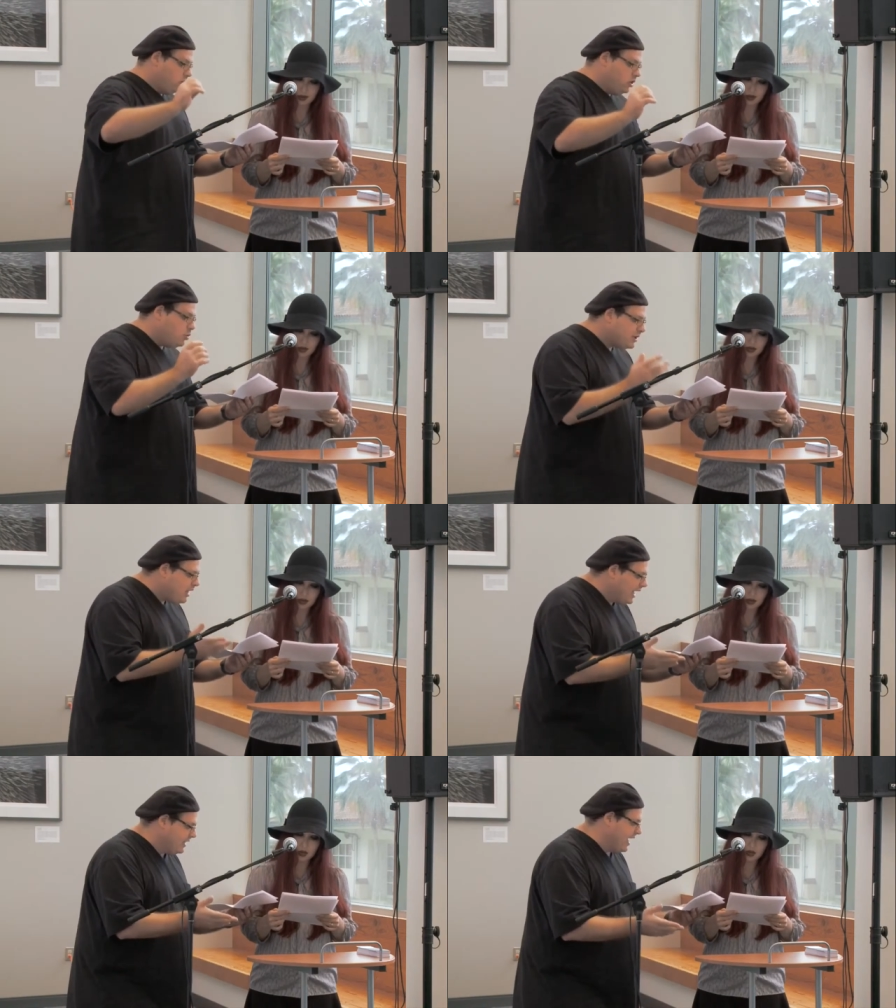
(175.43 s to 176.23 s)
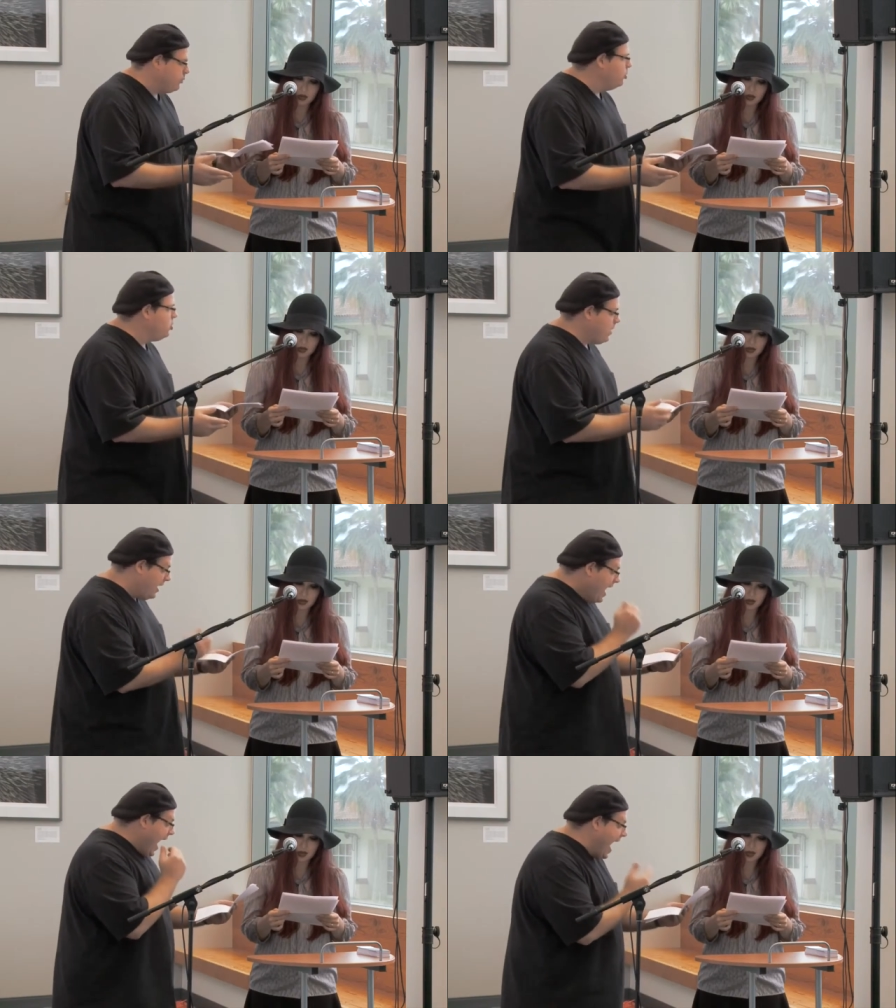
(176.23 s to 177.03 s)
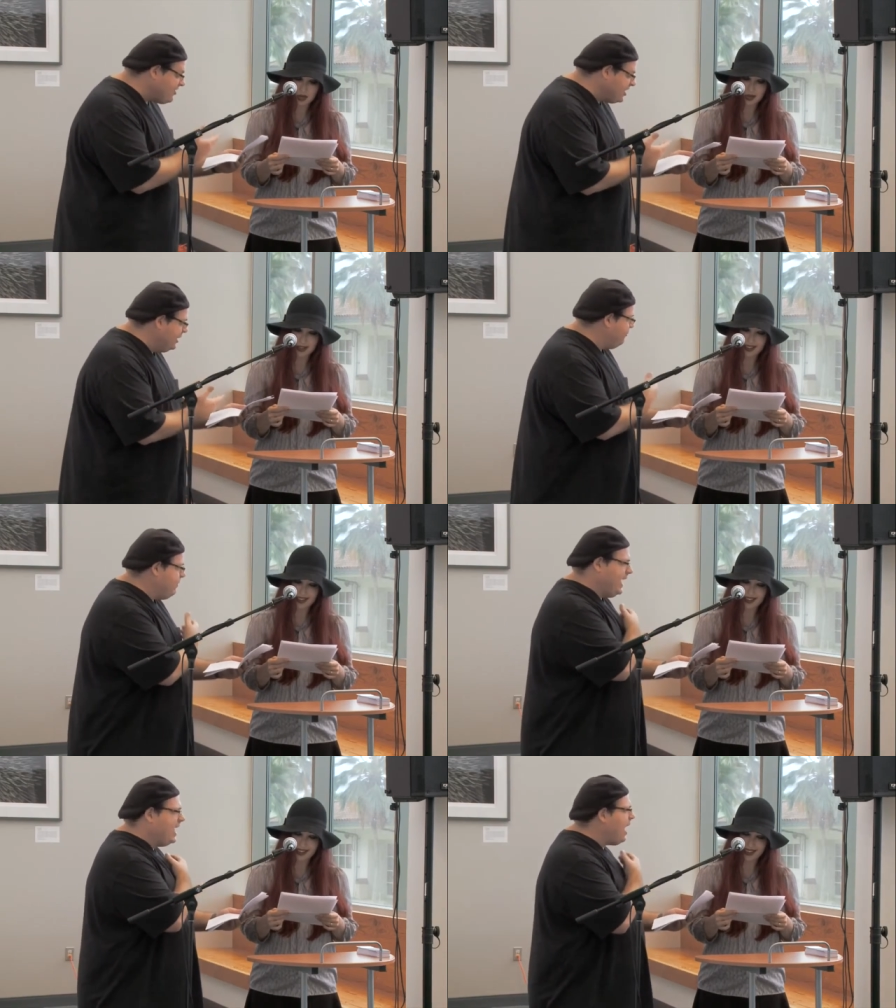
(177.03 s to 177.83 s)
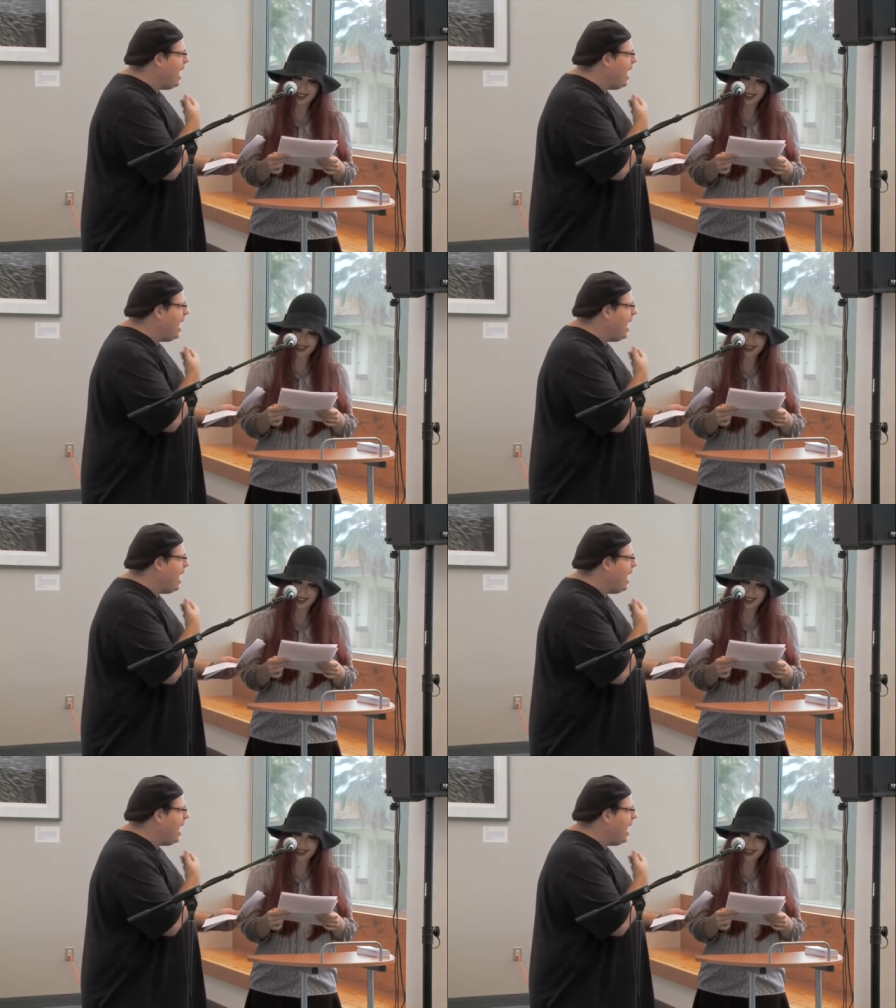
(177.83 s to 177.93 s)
You would like that, would you not? Ask it of me, and